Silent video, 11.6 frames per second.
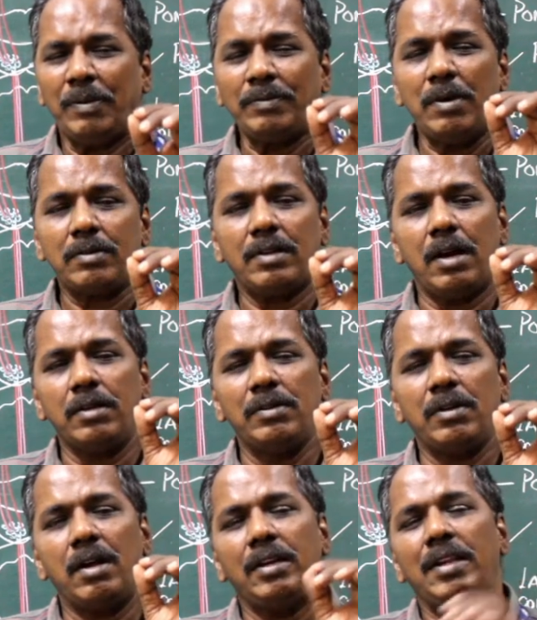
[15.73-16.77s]
motor
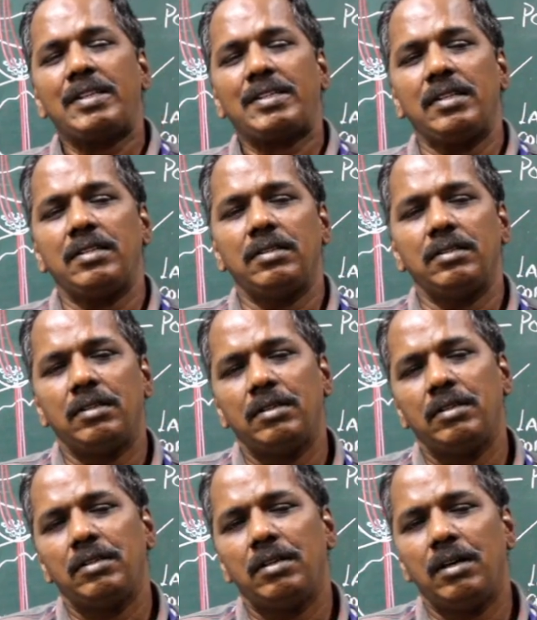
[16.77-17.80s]
neuron lesion
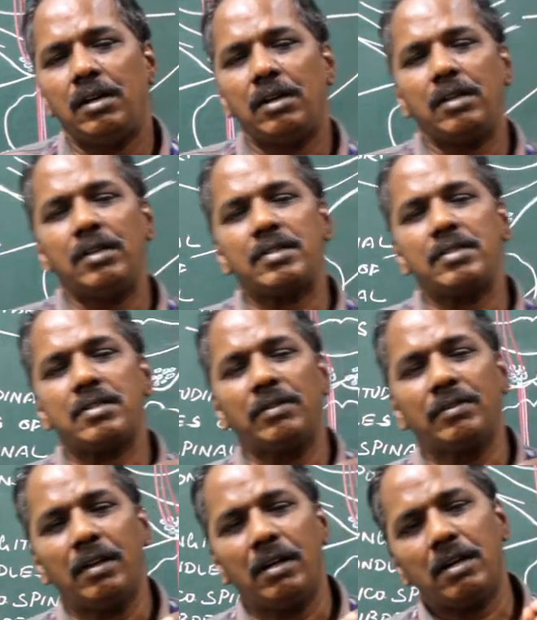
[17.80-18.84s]
or lesions
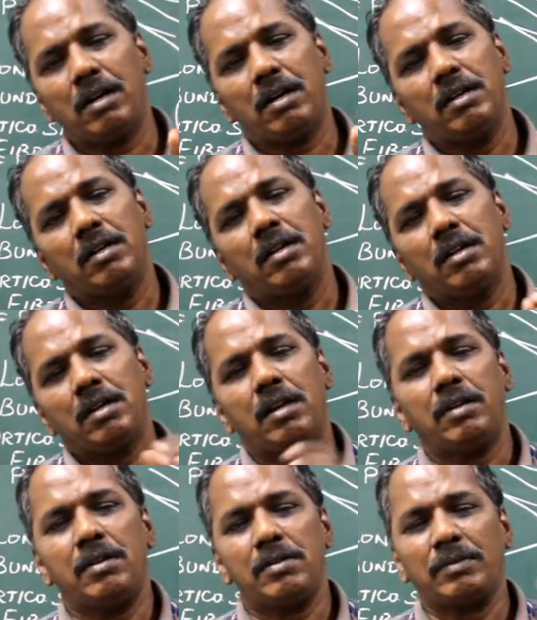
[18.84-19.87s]
of the
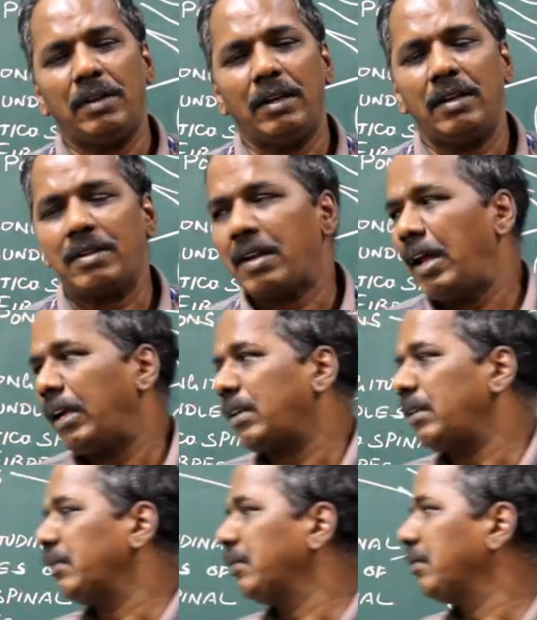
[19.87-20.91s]
corticospinal
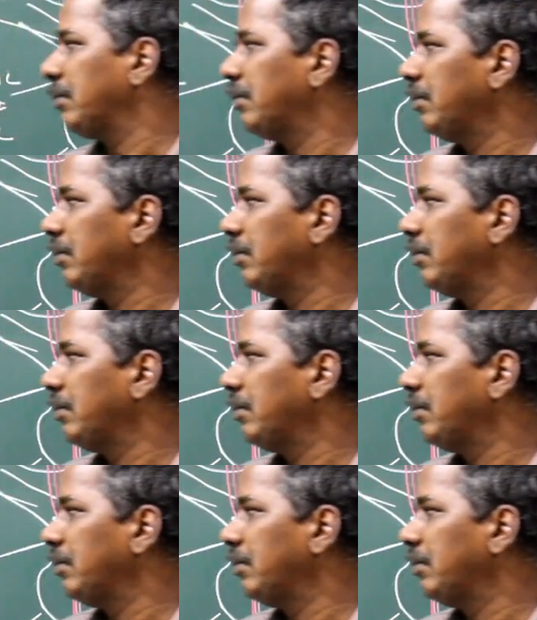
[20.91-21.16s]
tract.